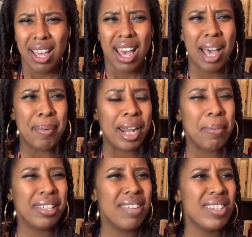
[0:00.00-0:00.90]
And I
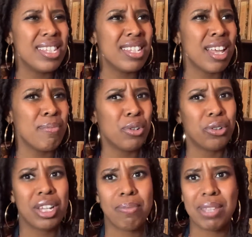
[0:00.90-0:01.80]
believe in some
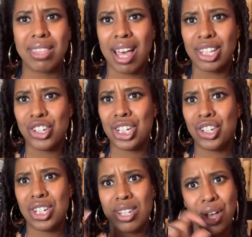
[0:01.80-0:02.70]
Greek mythology,
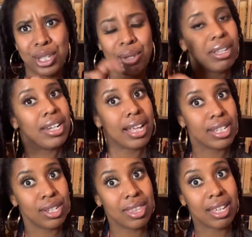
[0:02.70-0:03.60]
she's also
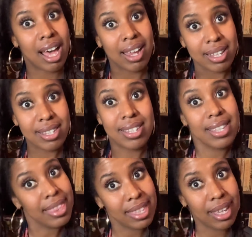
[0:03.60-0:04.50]
connected to the goddess
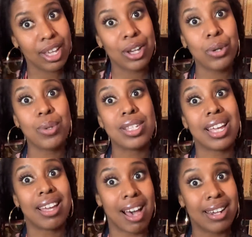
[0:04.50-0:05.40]
Cynthia, who is a
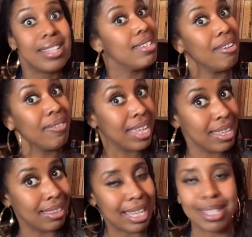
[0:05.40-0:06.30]
goddess of
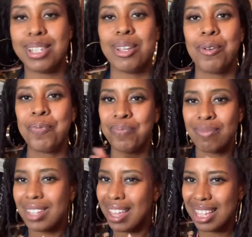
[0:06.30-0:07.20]
healing. So
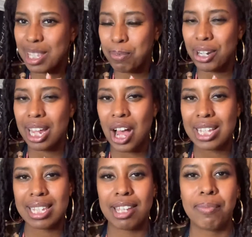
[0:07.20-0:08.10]
that's pretty
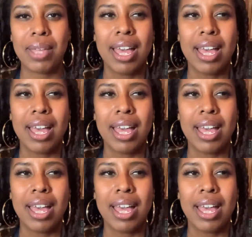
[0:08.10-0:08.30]
awesome.